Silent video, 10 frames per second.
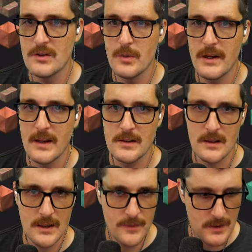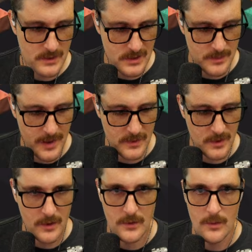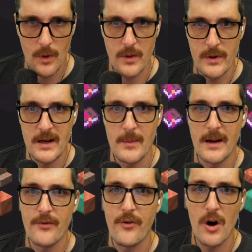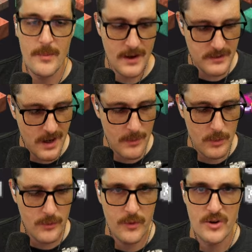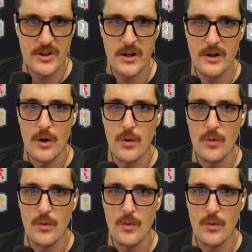so we guys can leave you in suspense on whether we need to make a farm next time or if we're just going to go